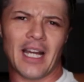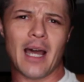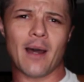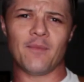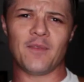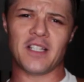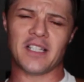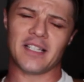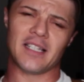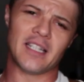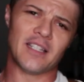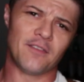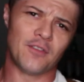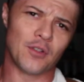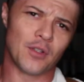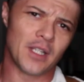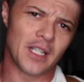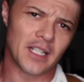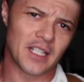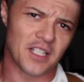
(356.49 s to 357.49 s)
obviously
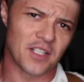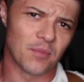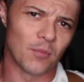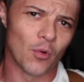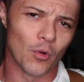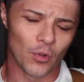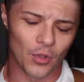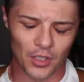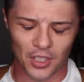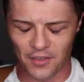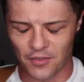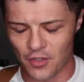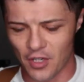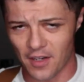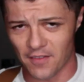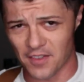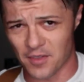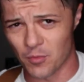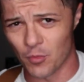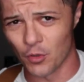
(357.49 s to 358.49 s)
if you get a smaller, if you
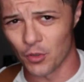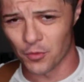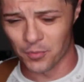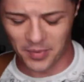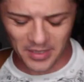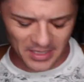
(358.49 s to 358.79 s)
have a smaller